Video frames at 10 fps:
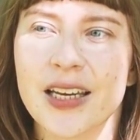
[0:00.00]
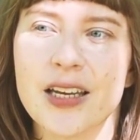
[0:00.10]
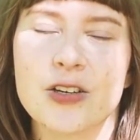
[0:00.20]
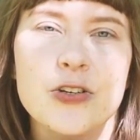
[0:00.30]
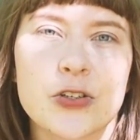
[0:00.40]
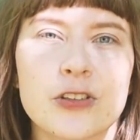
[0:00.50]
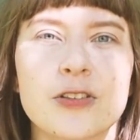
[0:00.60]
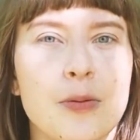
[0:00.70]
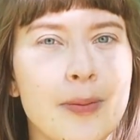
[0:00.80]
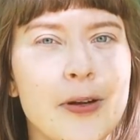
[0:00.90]
in a short
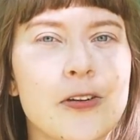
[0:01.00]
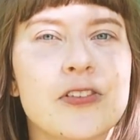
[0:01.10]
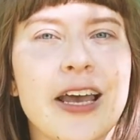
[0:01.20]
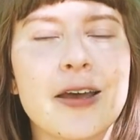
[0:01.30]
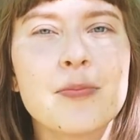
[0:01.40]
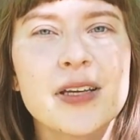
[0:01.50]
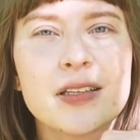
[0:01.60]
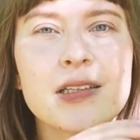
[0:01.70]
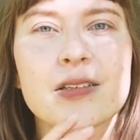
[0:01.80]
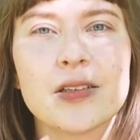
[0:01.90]
amount of time, but
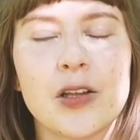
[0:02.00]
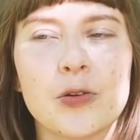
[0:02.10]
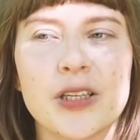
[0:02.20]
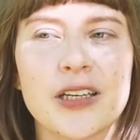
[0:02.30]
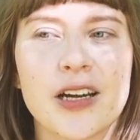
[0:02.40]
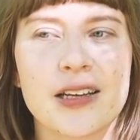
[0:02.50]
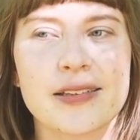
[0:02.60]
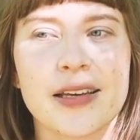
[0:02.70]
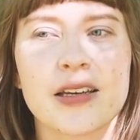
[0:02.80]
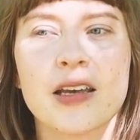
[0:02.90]
slowly it has
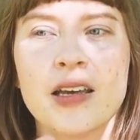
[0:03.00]
like